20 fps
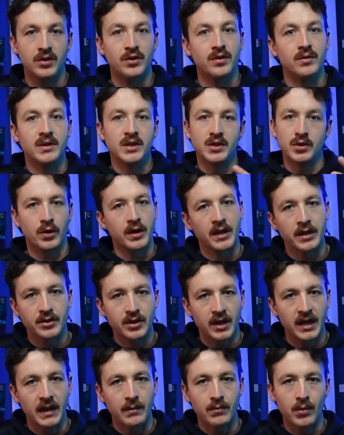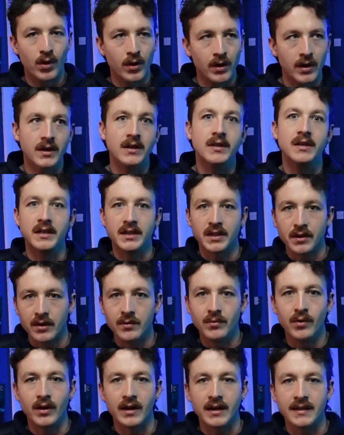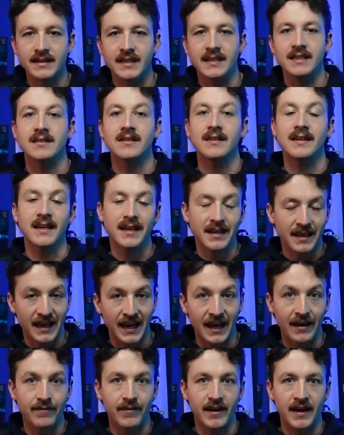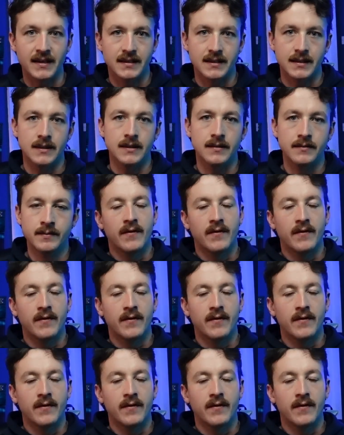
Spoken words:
you enjoy your training more, you do it more consistently, you get faster.